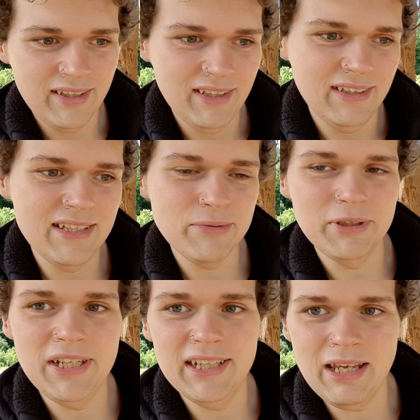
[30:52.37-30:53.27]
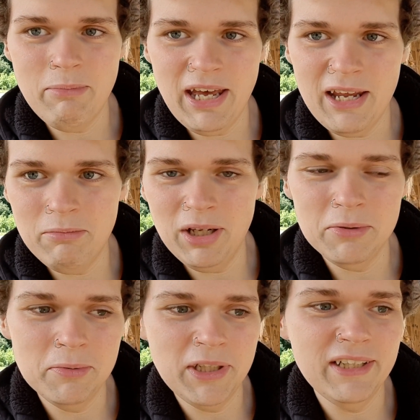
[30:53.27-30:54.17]
that's really not that bad, blah, blah,
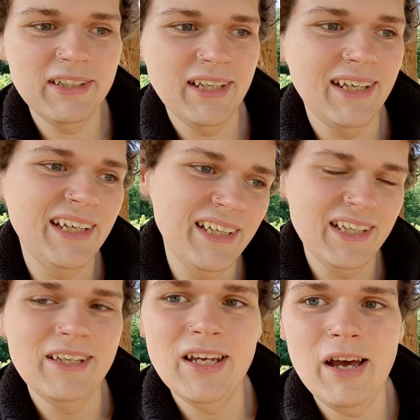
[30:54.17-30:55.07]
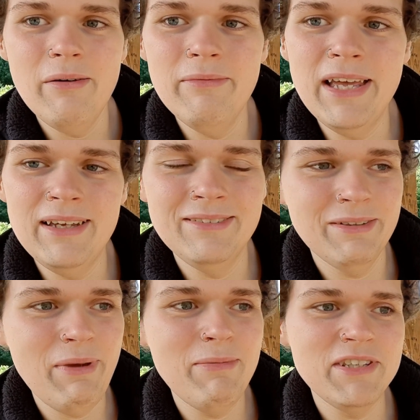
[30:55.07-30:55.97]
blah.
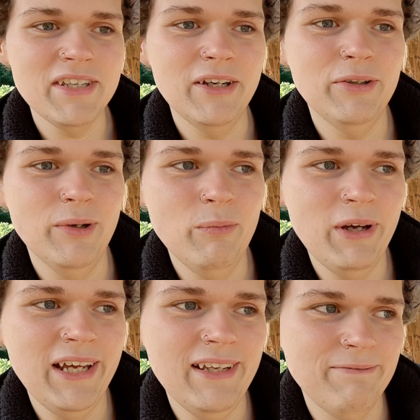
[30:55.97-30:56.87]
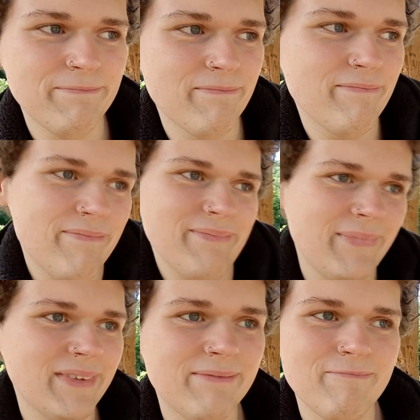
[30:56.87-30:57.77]
Maybe so, but
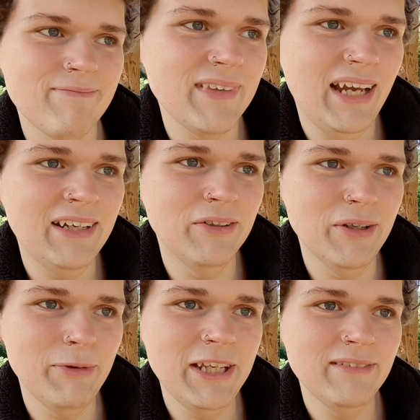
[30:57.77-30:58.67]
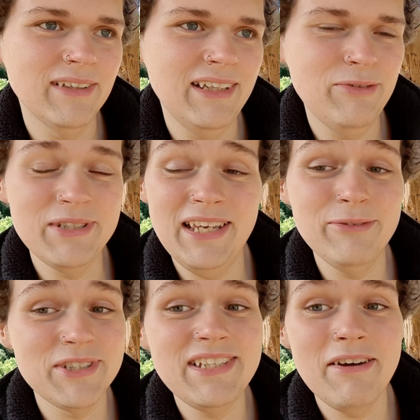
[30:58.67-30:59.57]
I don't know, man. It
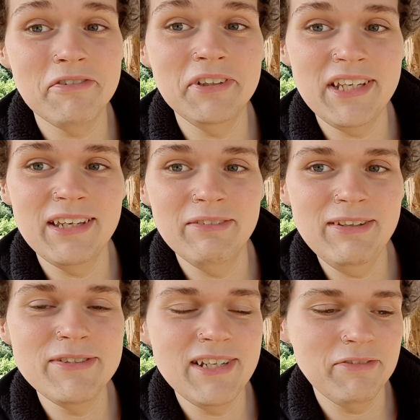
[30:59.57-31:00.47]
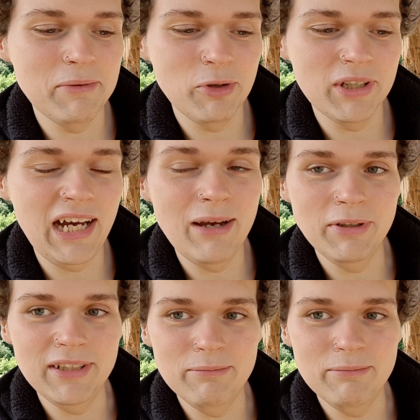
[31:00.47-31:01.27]
was definitely more common,